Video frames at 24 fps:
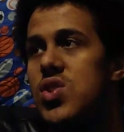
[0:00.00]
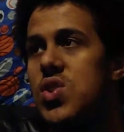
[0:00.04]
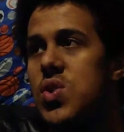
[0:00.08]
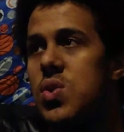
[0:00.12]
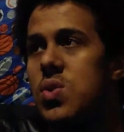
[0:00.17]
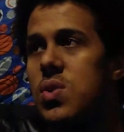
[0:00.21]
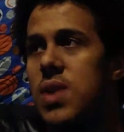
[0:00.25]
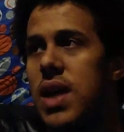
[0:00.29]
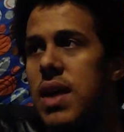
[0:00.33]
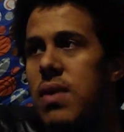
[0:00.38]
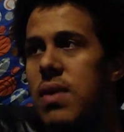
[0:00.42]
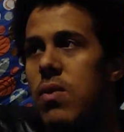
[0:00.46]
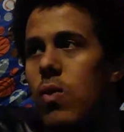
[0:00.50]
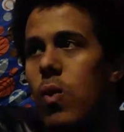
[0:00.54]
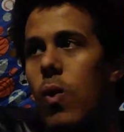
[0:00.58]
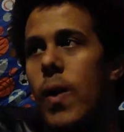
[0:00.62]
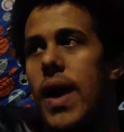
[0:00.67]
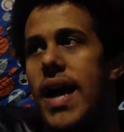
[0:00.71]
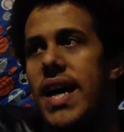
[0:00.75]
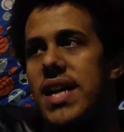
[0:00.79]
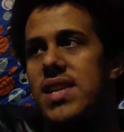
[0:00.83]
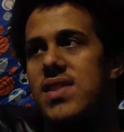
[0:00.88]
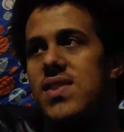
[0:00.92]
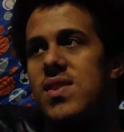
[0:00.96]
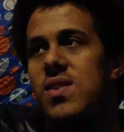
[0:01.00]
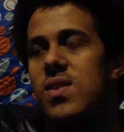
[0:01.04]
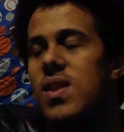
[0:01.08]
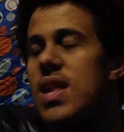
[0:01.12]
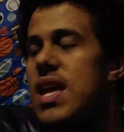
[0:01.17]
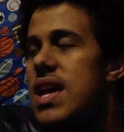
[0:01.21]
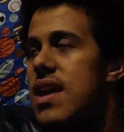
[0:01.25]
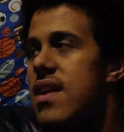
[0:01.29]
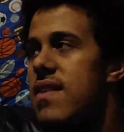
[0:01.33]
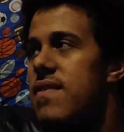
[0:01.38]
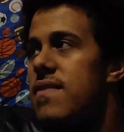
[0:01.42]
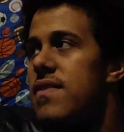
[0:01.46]
to let Rex
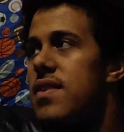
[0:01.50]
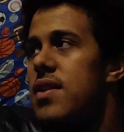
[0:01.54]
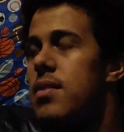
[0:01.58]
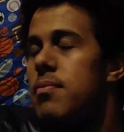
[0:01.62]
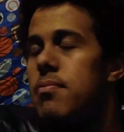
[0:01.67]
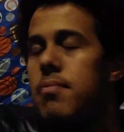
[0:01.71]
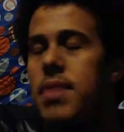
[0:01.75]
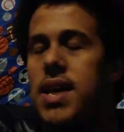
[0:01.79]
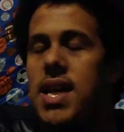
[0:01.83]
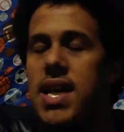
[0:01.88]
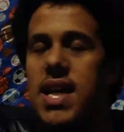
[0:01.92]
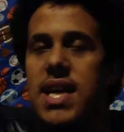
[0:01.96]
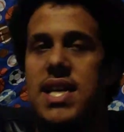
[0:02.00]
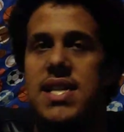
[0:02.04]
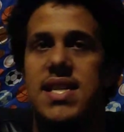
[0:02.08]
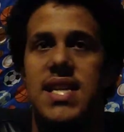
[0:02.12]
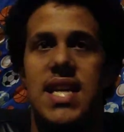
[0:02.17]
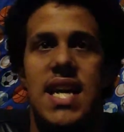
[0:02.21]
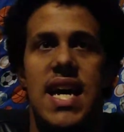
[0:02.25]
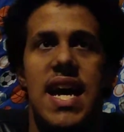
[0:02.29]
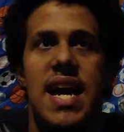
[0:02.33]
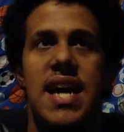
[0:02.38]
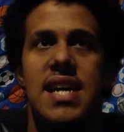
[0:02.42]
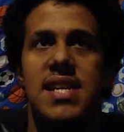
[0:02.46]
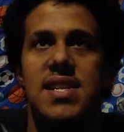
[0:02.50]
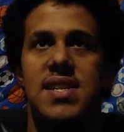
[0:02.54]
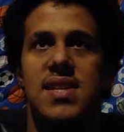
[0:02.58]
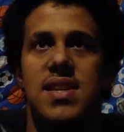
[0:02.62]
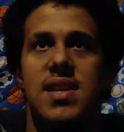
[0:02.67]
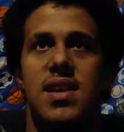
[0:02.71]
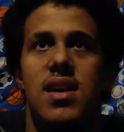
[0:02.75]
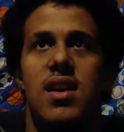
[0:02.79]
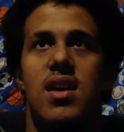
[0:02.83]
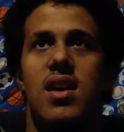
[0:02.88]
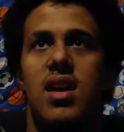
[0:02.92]
live because he has